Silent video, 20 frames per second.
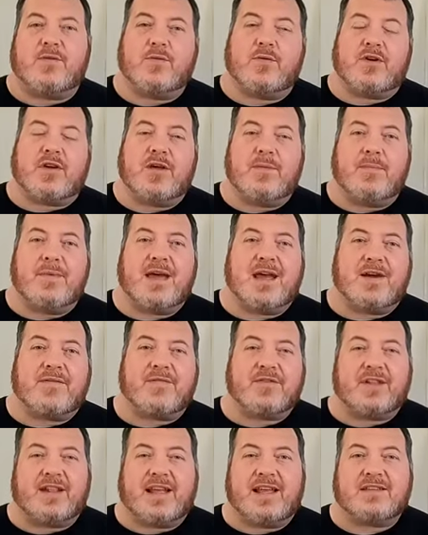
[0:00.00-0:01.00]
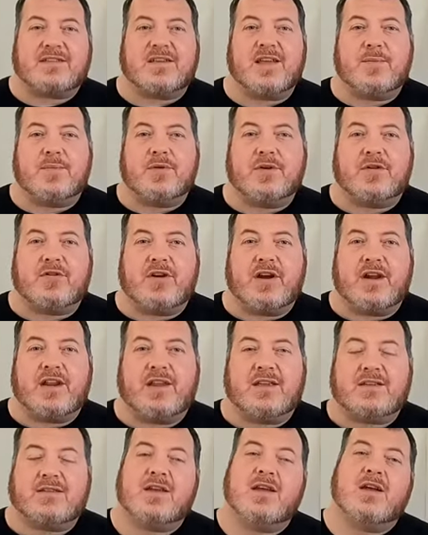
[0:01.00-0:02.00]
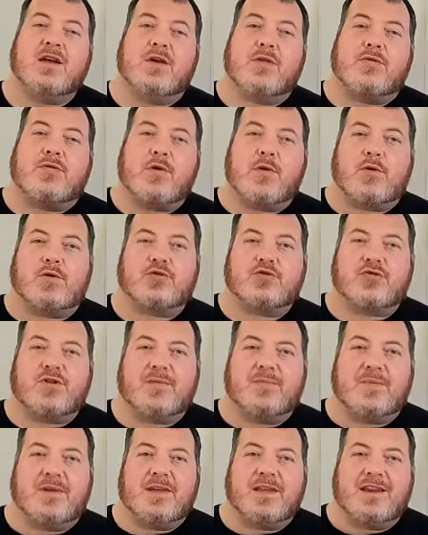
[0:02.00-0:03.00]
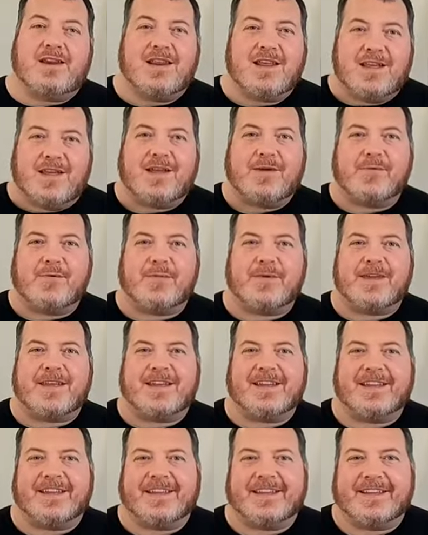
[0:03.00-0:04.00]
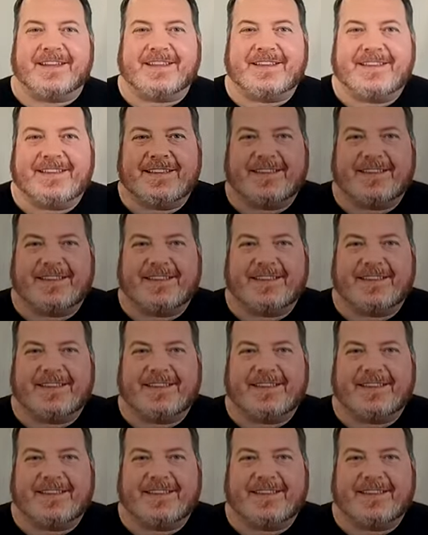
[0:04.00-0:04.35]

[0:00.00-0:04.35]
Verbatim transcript: We'll come back for the last couple ingredients, throw our shrimp in, and we'll be eating good.